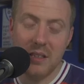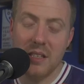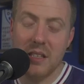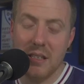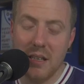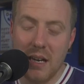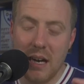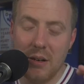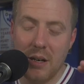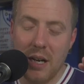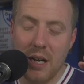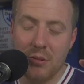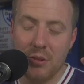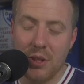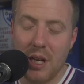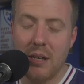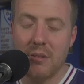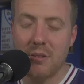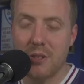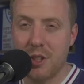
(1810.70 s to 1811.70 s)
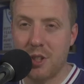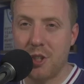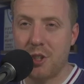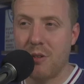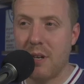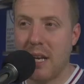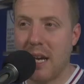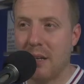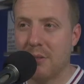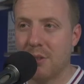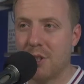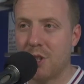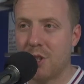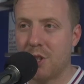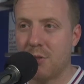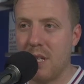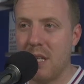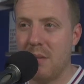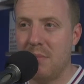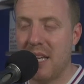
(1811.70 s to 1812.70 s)
I'll
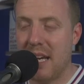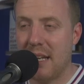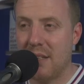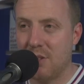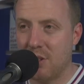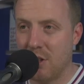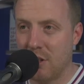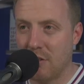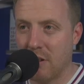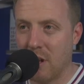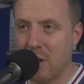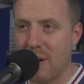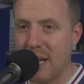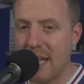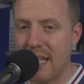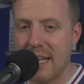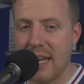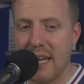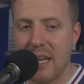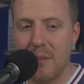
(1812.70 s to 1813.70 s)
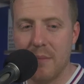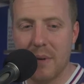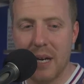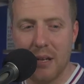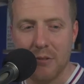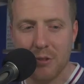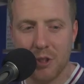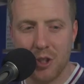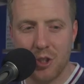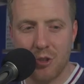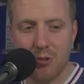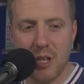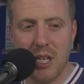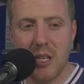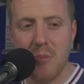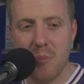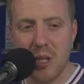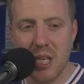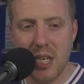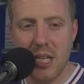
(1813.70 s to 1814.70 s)
stream the Andorra away game. I'll
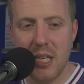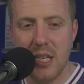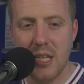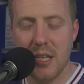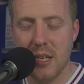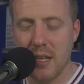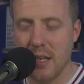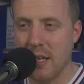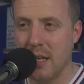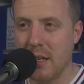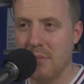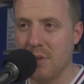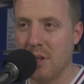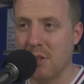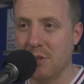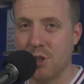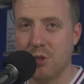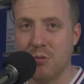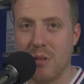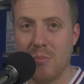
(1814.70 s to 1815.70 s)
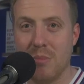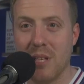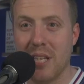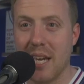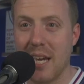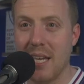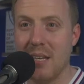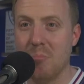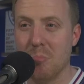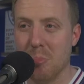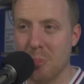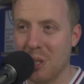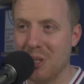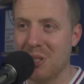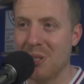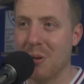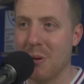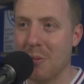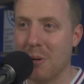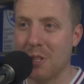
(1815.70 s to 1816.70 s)
stream not stream the game, but
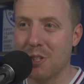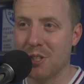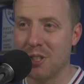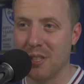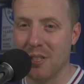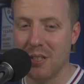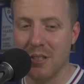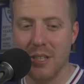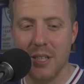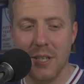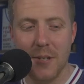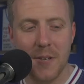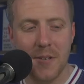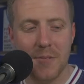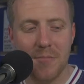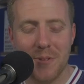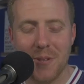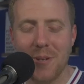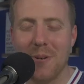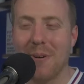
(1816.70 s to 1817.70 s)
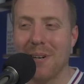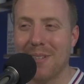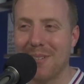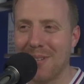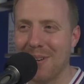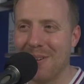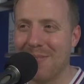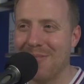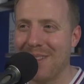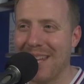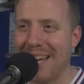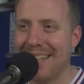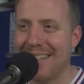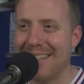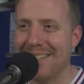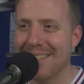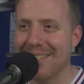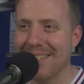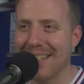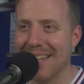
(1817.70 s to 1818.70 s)
do a watch along. Do a watch along for the
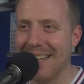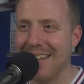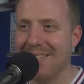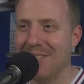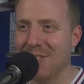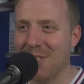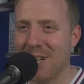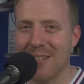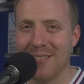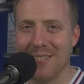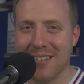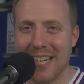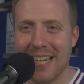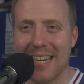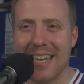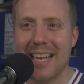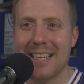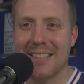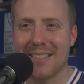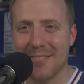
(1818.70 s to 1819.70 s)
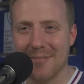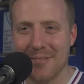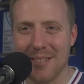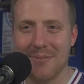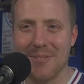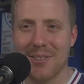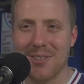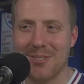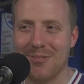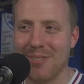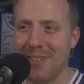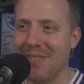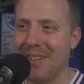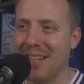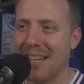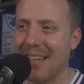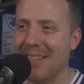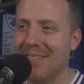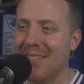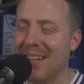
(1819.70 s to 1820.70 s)
Andorra game. Channel will get cancelled if I stream the game.